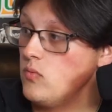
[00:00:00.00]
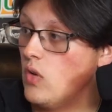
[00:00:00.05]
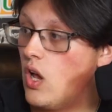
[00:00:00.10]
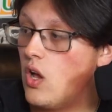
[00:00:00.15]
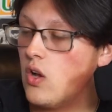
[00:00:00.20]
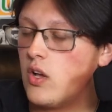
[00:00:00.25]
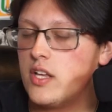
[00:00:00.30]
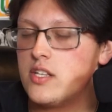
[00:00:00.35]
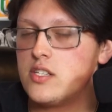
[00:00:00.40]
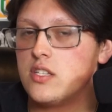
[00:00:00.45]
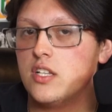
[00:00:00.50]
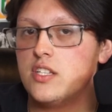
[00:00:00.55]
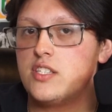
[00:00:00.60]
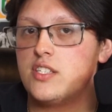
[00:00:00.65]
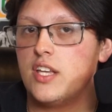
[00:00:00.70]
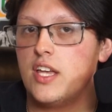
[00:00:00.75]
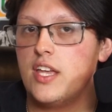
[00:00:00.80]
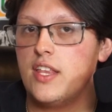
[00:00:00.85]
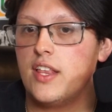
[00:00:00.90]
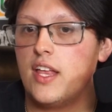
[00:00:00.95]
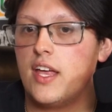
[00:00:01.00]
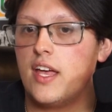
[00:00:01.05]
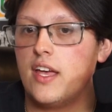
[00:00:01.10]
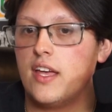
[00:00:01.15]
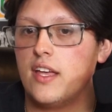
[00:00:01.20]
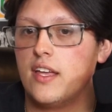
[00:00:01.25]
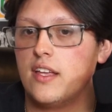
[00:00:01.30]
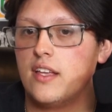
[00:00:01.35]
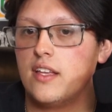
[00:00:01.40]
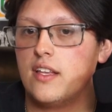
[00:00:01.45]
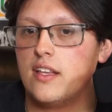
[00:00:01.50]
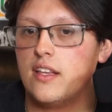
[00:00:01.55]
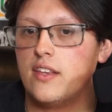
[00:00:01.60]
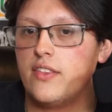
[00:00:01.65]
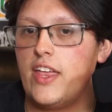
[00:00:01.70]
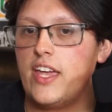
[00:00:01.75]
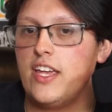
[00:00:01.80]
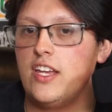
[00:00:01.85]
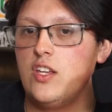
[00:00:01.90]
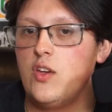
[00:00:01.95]
Okay, so let's say that
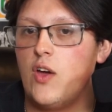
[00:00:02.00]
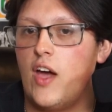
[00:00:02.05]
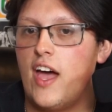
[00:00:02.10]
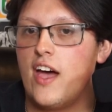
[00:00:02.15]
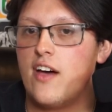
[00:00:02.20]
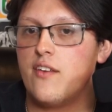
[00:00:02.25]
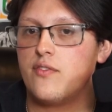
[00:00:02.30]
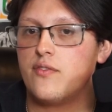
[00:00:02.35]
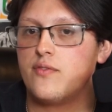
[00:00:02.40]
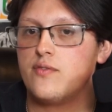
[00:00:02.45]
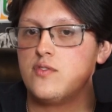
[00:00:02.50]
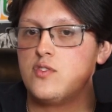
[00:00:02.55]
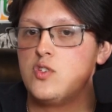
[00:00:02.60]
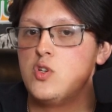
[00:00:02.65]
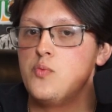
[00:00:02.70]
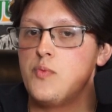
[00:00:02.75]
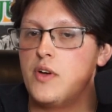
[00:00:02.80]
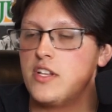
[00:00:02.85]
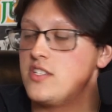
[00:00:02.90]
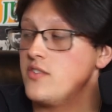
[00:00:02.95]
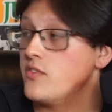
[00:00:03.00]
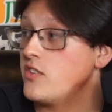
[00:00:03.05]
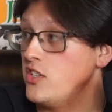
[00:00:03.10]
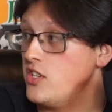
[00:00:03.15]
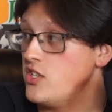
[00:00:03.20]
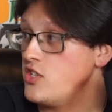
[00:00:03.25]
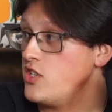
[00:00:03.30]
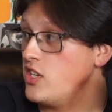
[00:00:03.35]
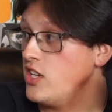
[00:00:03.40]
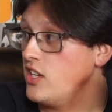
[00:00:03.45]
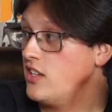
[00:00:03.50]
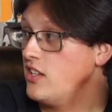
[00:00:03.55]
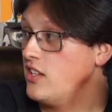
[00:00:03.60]
you have 2 months of conditioning.